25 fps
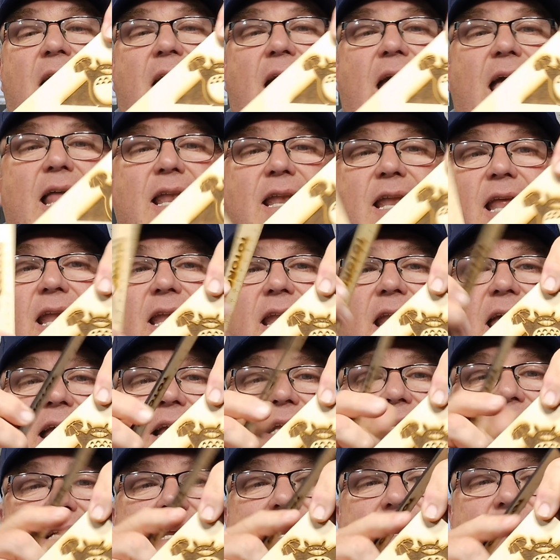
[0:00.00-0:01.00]
and
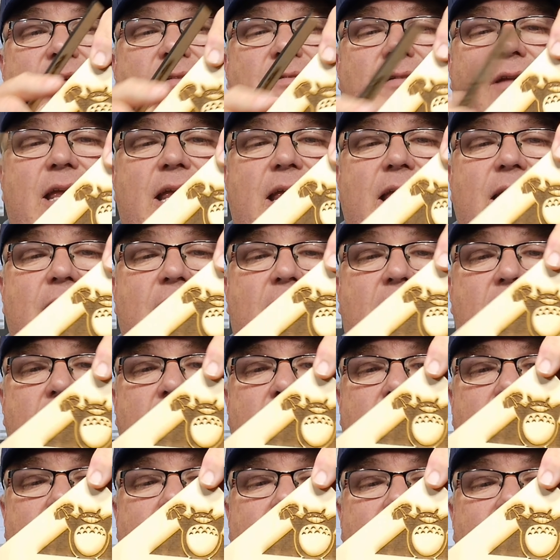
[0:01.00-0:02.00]
nice clean
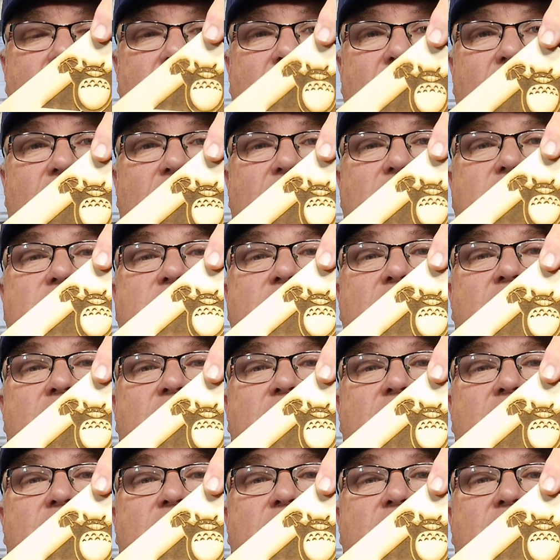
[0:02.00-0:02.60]
cut lines.